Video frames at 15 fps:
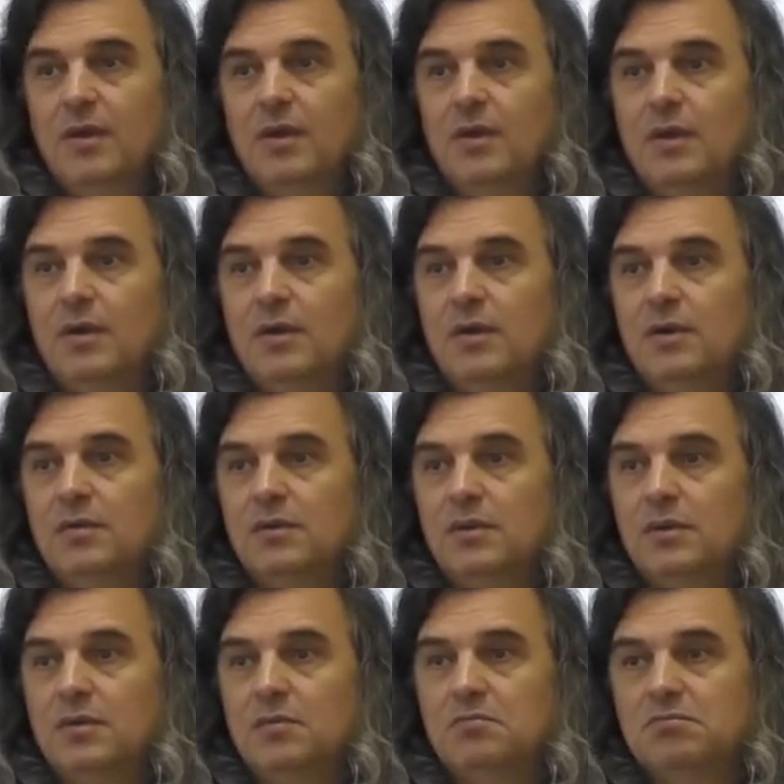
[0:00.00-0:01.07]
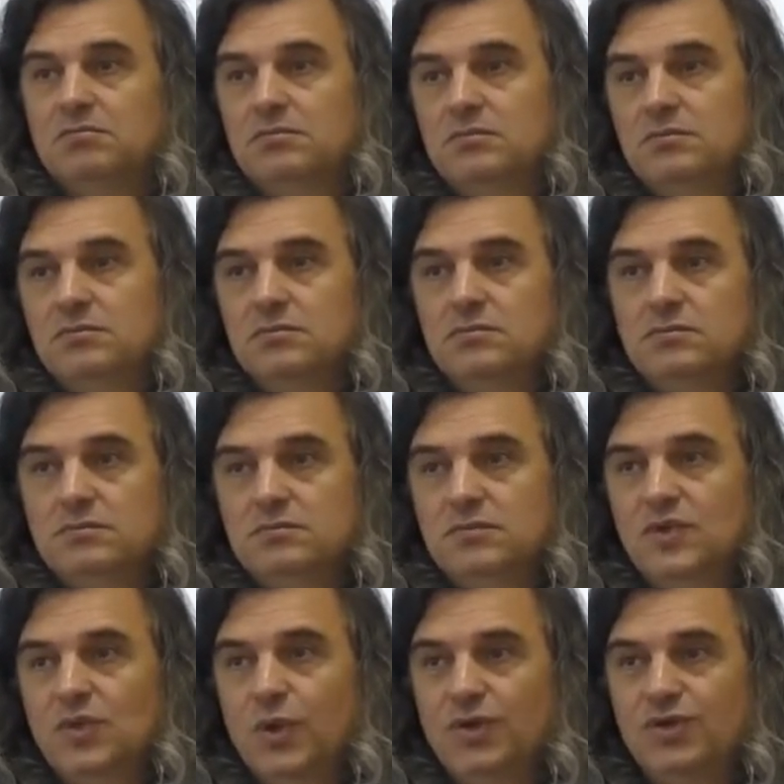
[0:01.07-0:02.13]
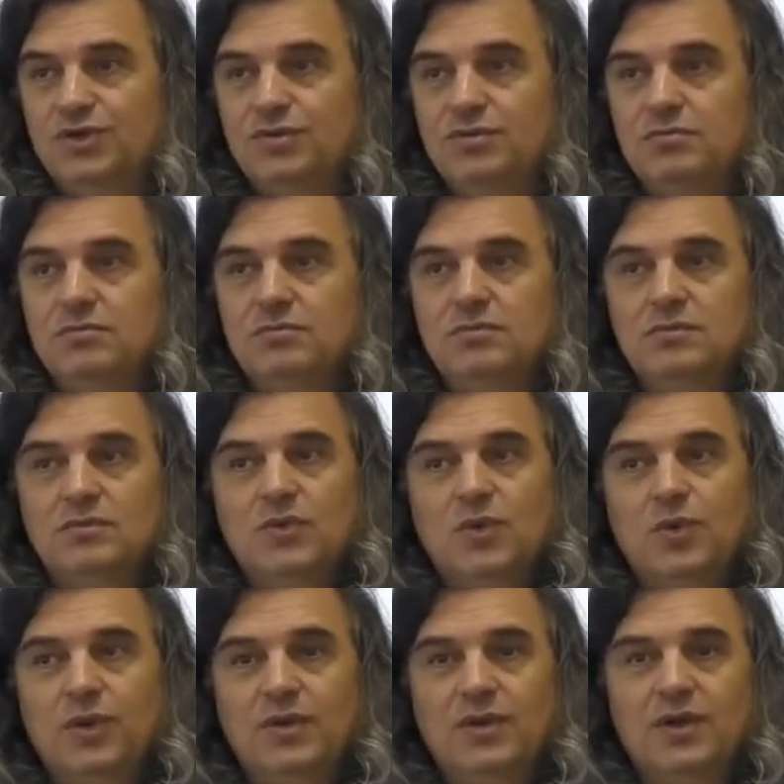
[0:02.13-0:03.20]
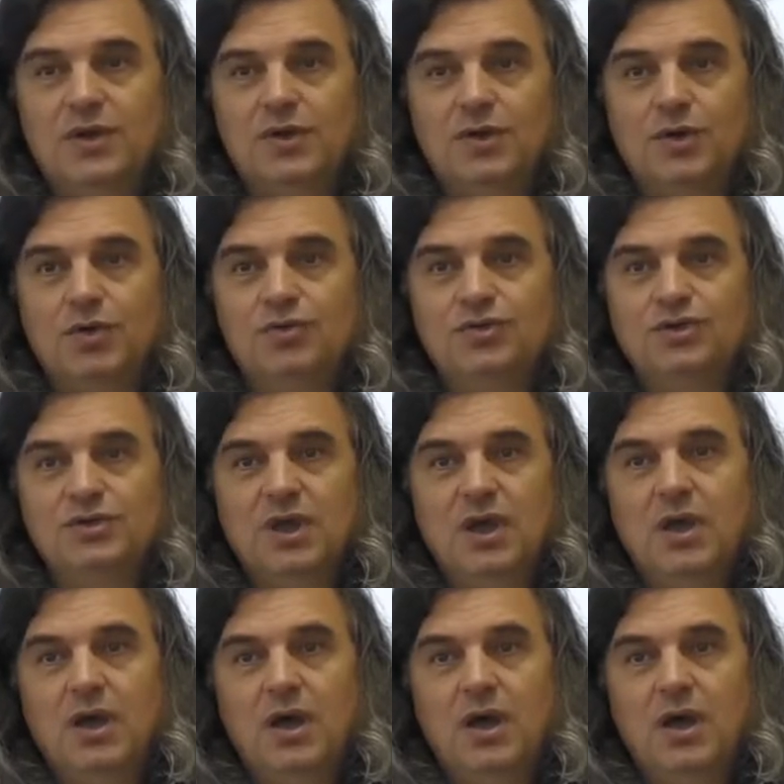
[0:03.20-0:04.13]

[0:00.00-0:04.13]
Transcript: The question quickly arose